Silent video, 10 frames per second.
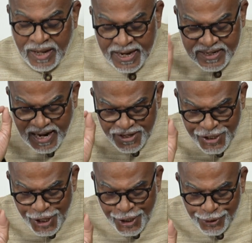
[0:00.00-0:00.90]
It
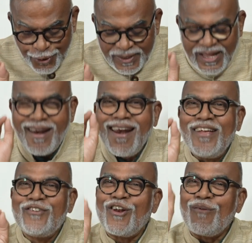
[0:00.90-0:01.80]
continued to be the
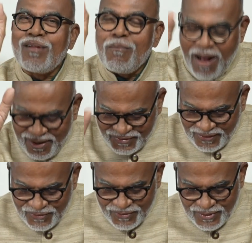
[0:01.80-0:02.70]
religion of the
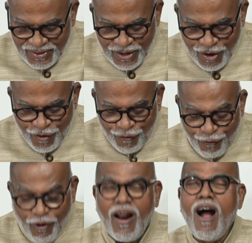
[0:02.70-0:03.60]
masses
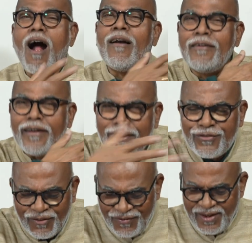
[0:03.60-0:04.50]
for
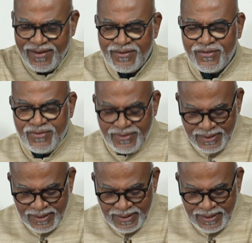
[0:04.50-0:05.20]
hundreds of years.